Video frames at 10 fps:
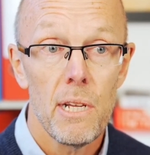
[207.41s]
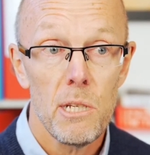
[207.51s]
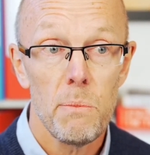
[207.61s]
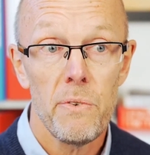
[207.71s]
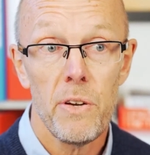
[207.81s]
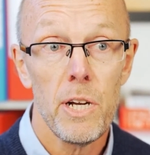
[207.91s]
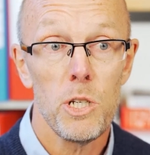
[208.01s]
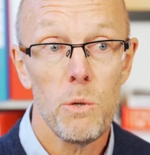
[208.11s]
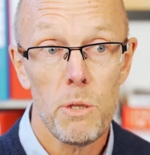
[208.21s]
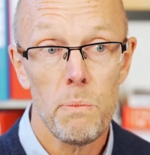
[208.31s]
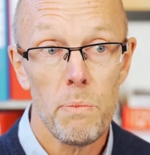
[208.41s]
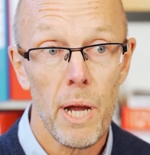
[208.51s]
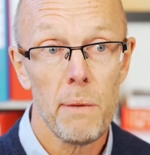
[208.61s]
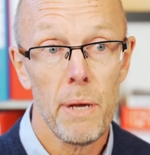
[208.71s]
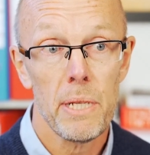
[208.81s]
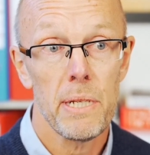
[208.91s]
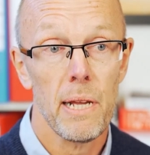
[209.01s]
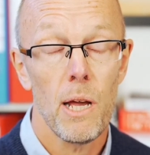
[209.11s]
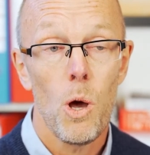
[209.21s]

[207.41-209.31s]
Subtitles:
to provide you with a pragmatic,